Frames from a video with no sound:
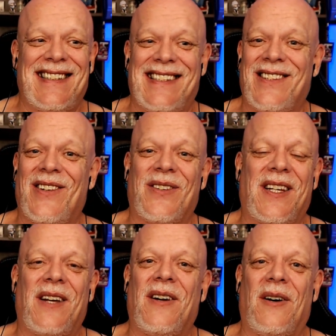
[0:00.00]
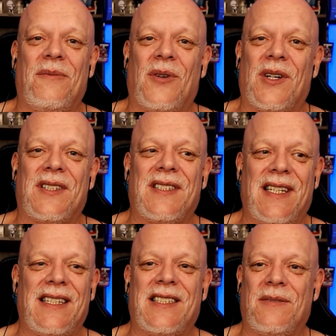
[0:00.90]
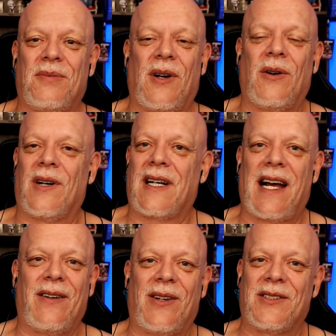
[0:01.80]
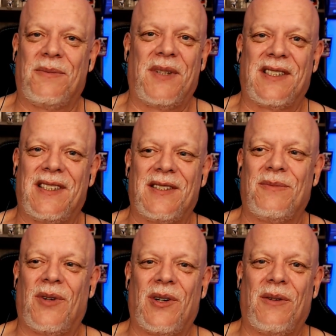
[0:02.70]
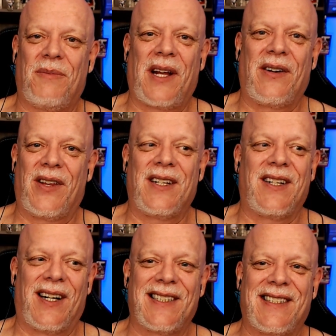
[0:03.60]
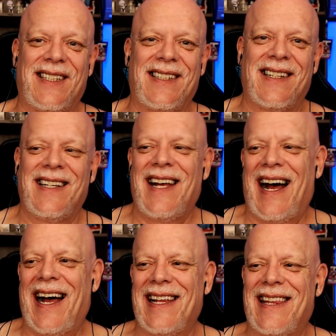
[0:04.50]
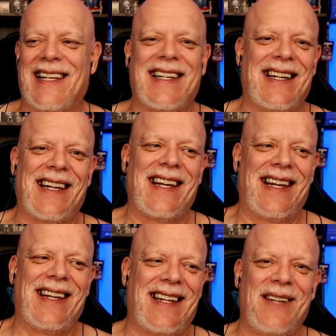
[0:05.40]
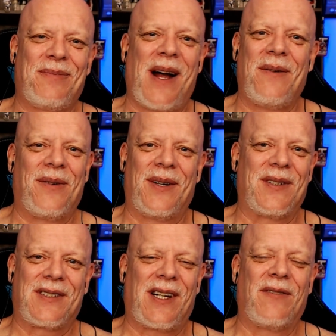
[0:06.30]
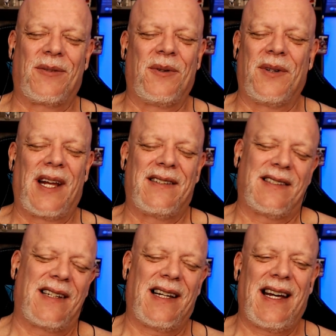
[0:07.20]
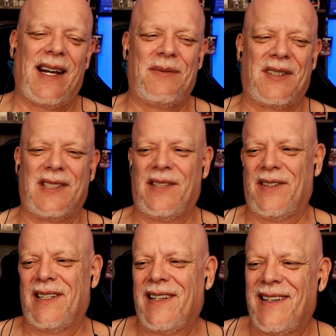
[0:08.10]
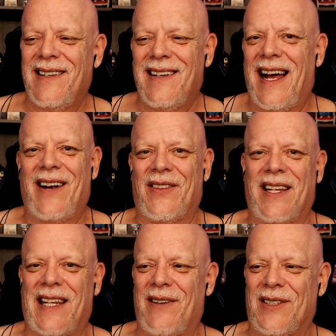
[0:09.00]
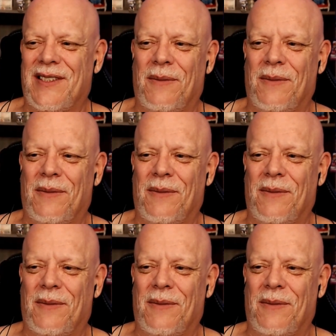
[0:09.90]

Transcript: you don't get a more seasoned pro or a guy who knows the business better than Dustin. I think he probably was comfortable with that, just like, I'm just leaving. I don't think that was